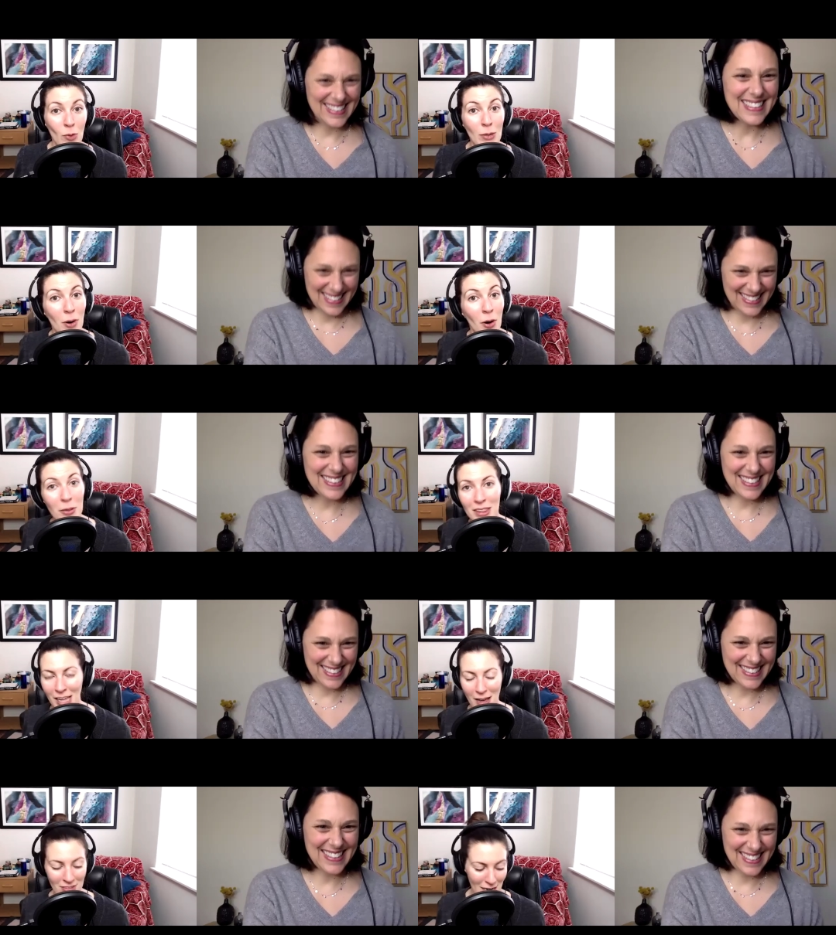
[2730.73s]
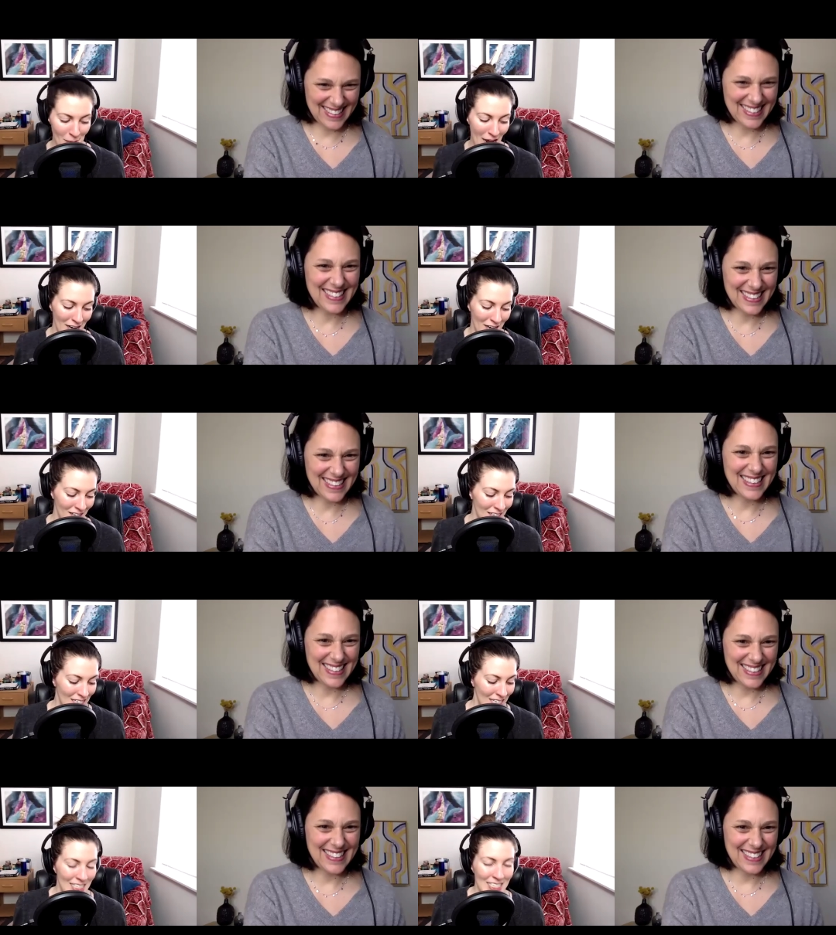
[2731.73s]
Speaker 1: we both love and admire,
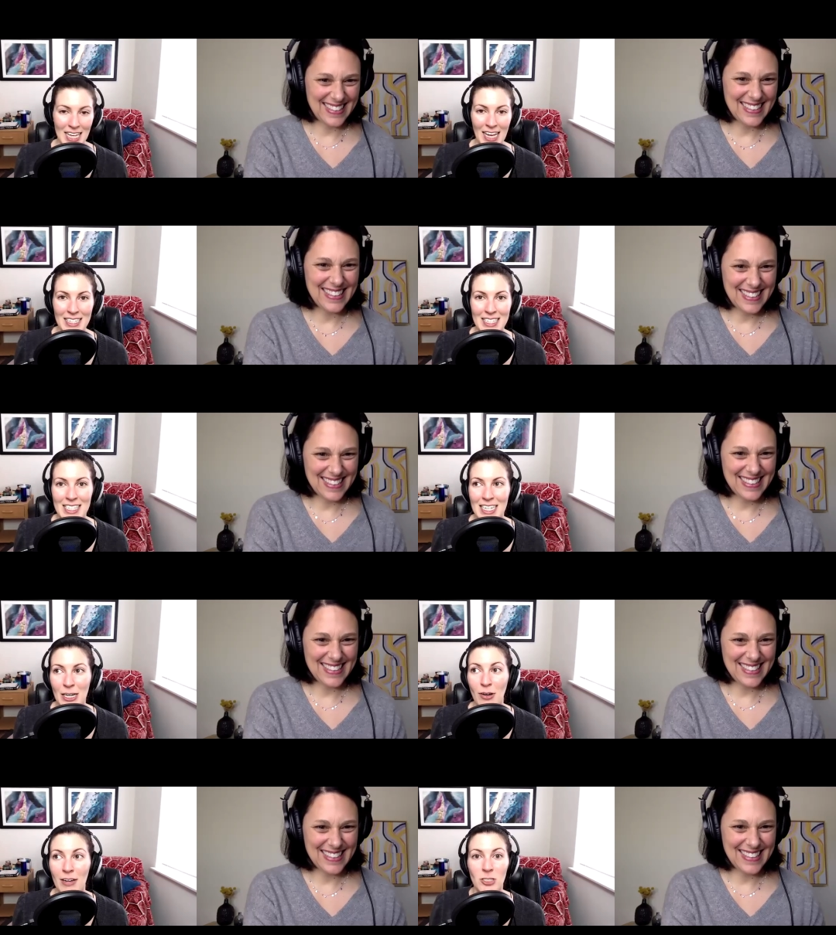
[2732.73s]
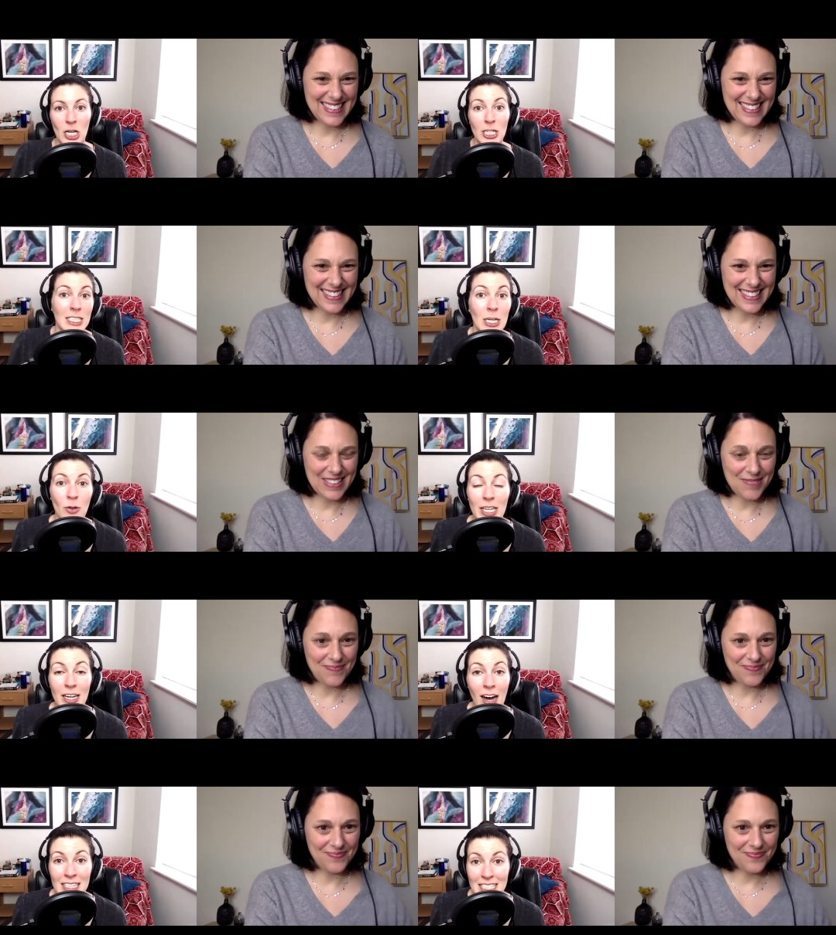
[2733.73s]
says, you know, if change is the only
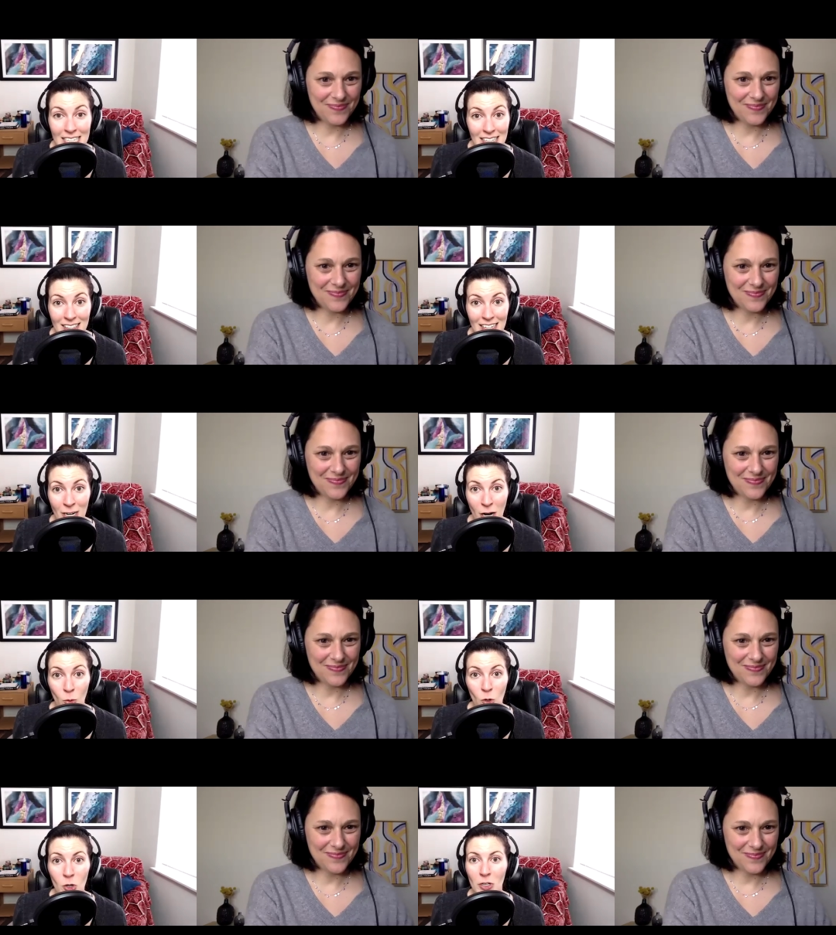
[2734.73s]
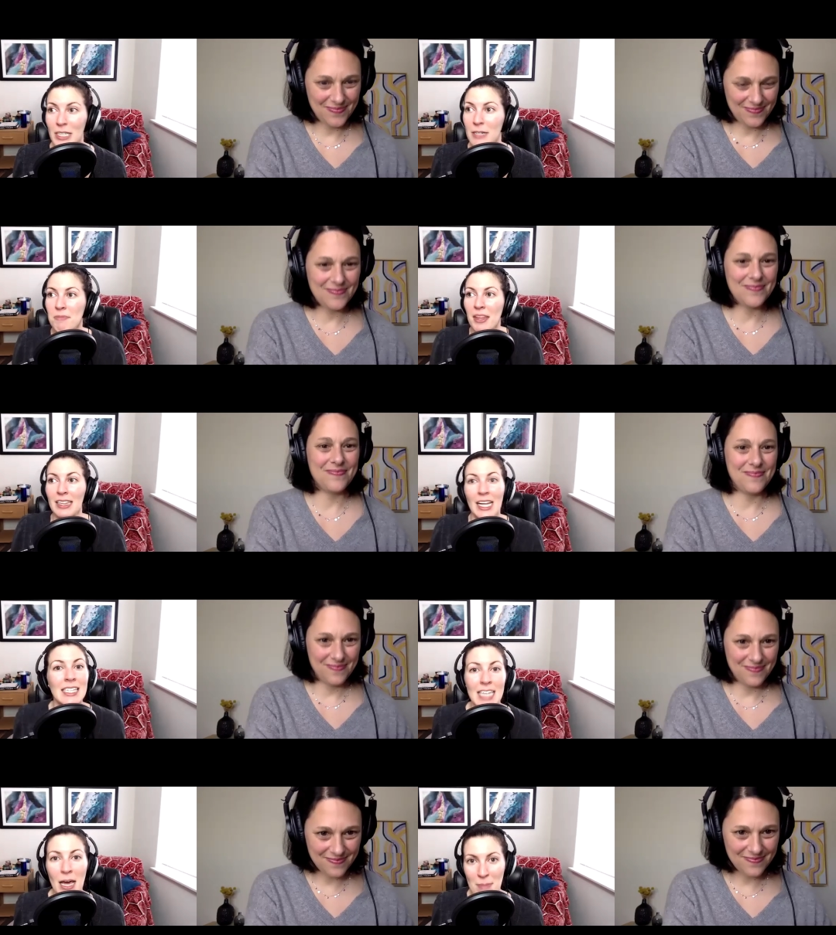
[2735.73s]
constant in our world,
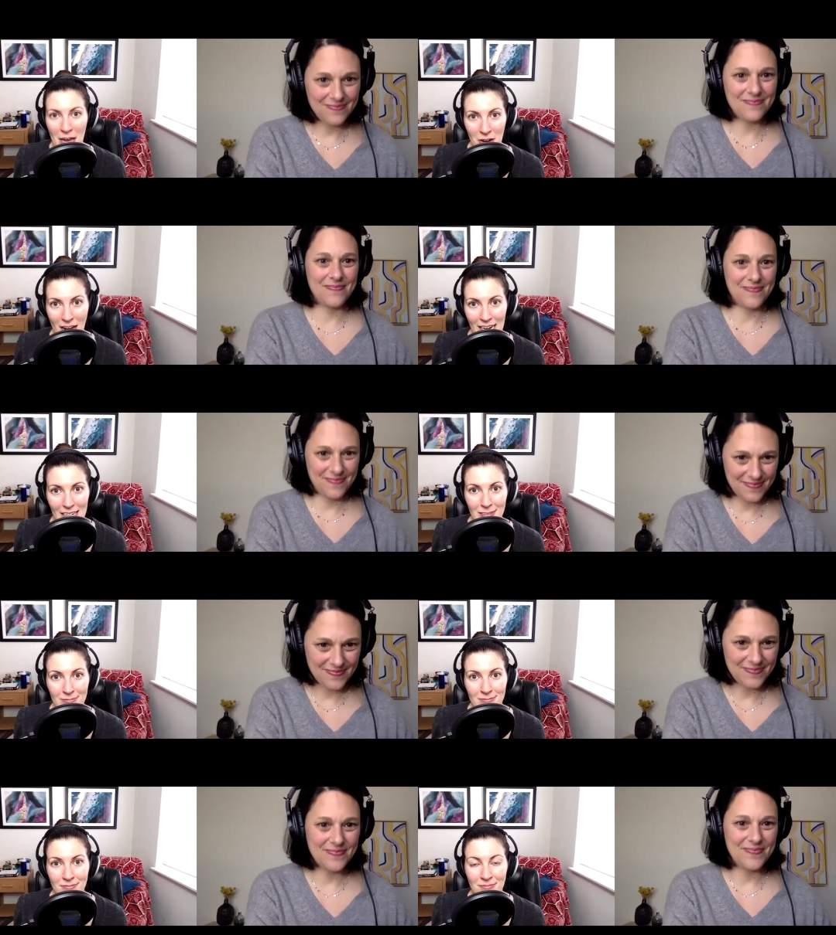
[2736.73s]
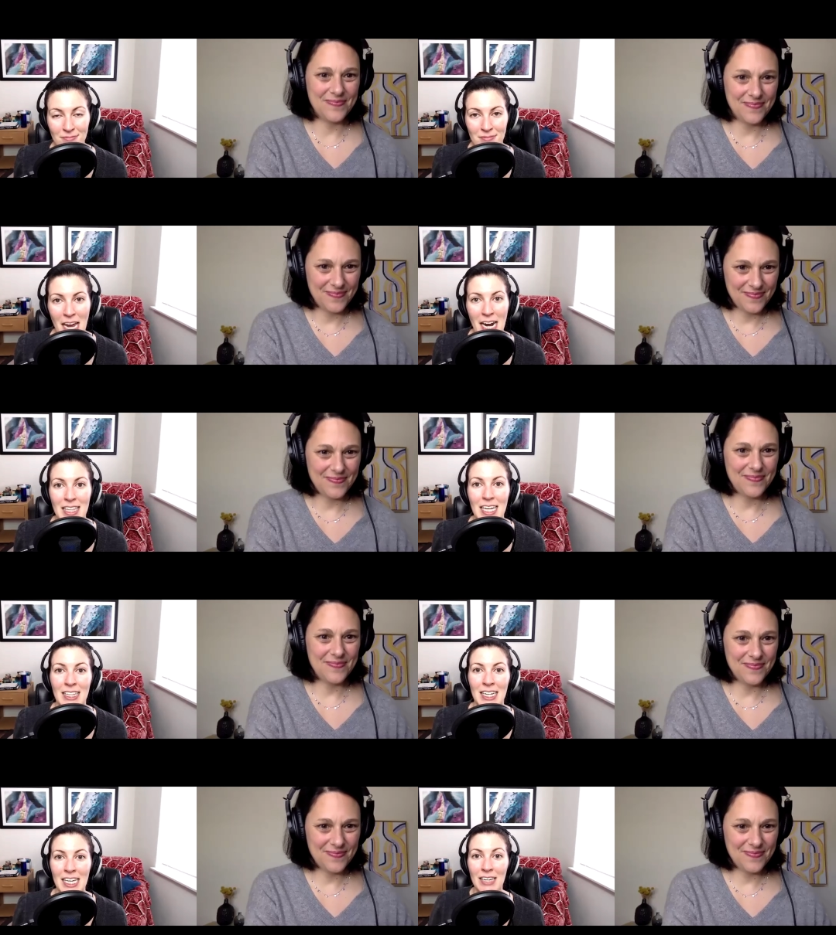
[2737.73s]
let's get better at it. And I think
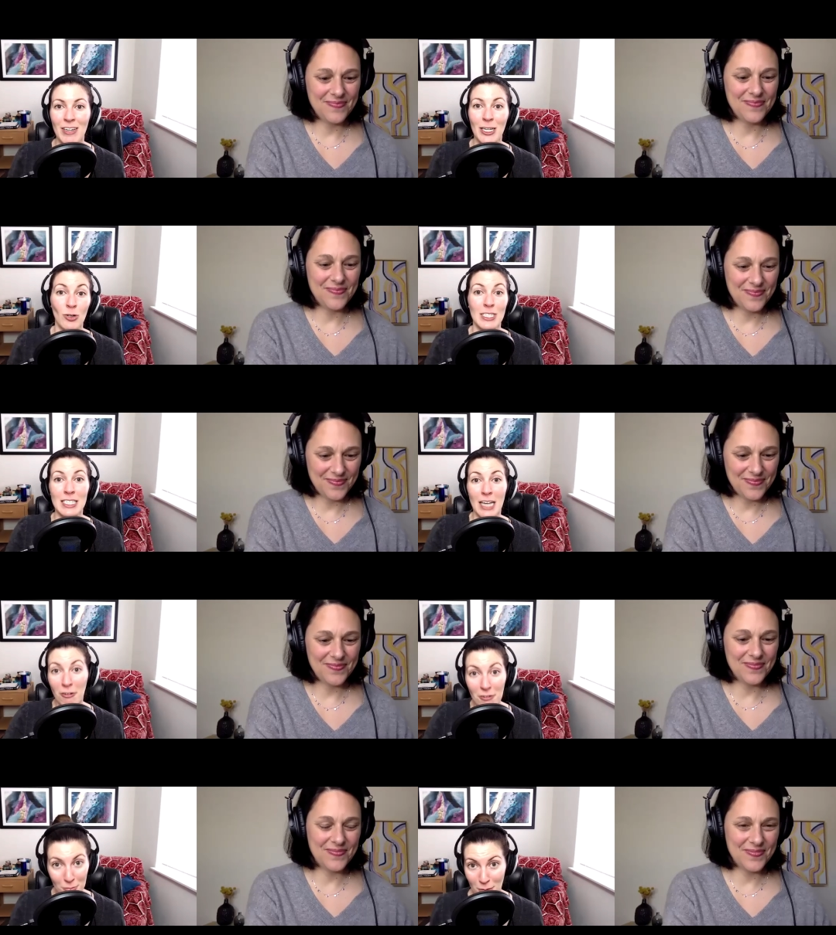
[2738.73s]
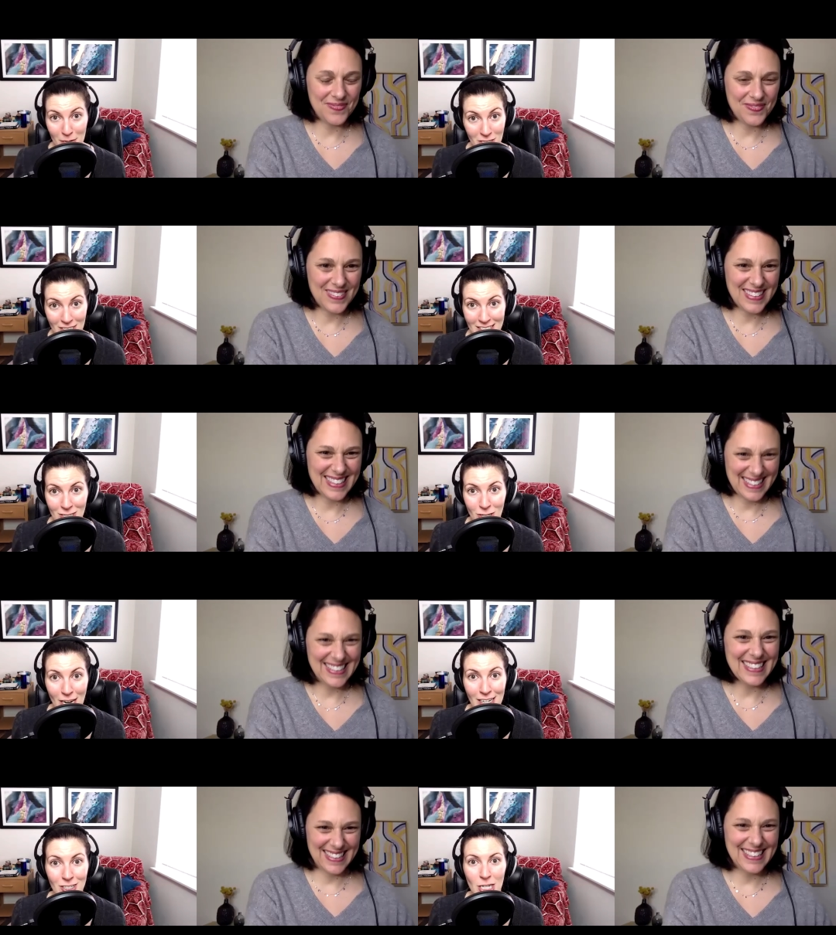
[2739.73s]
that giving yourself permission to
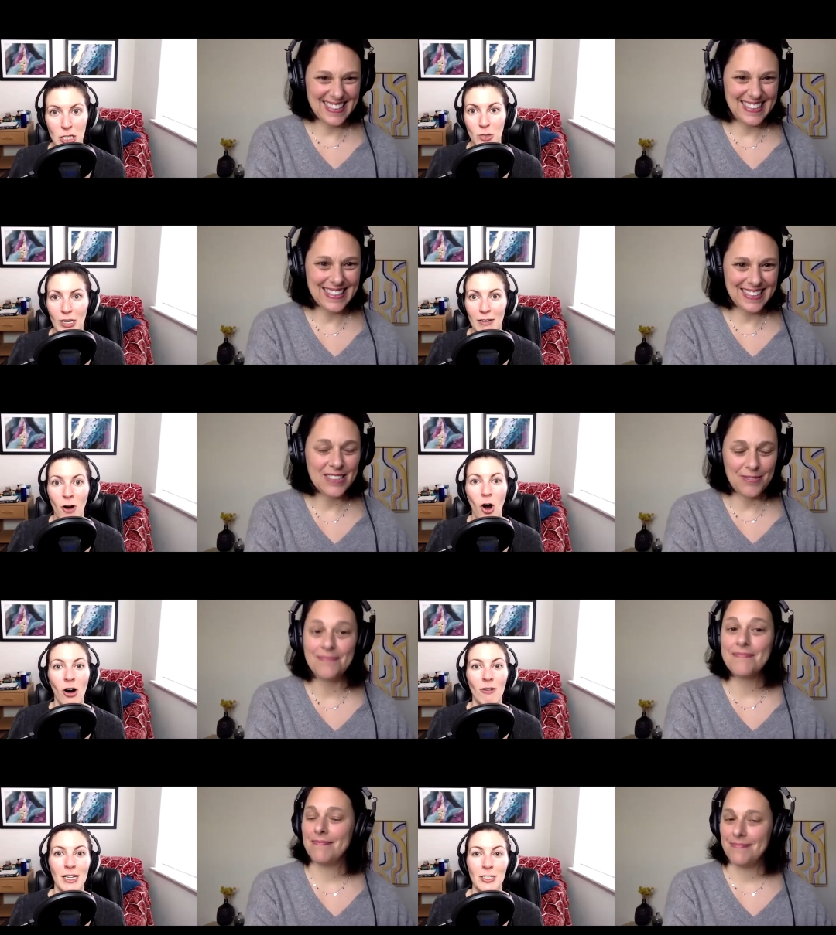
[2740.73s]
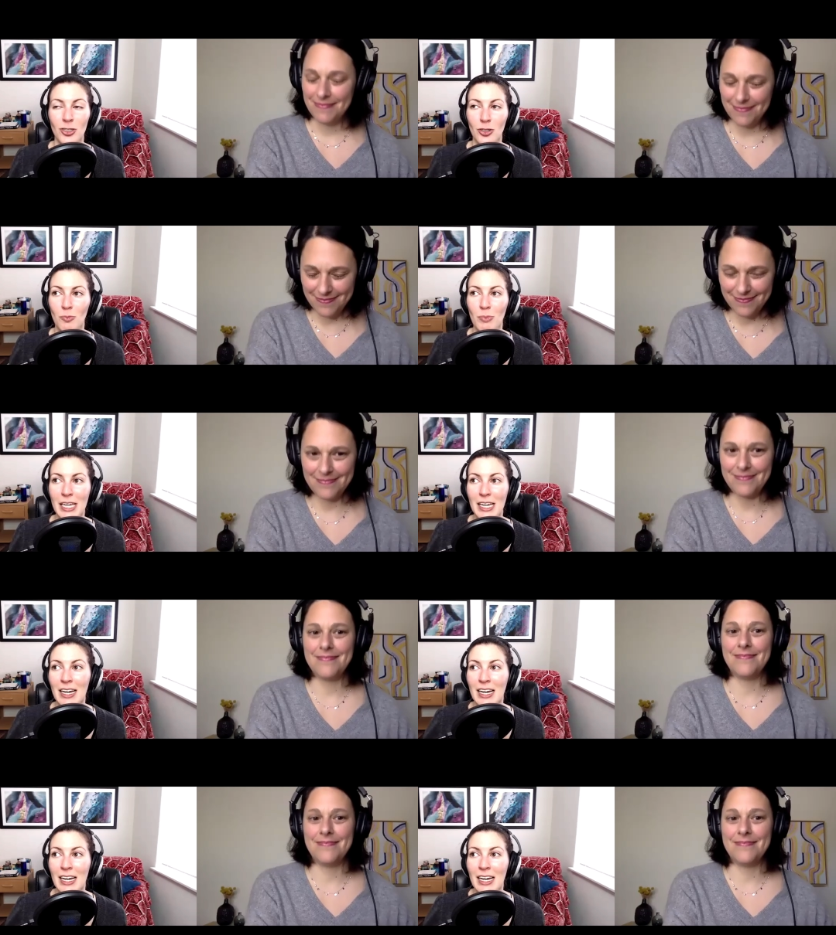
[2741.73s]
change and to evolve and to be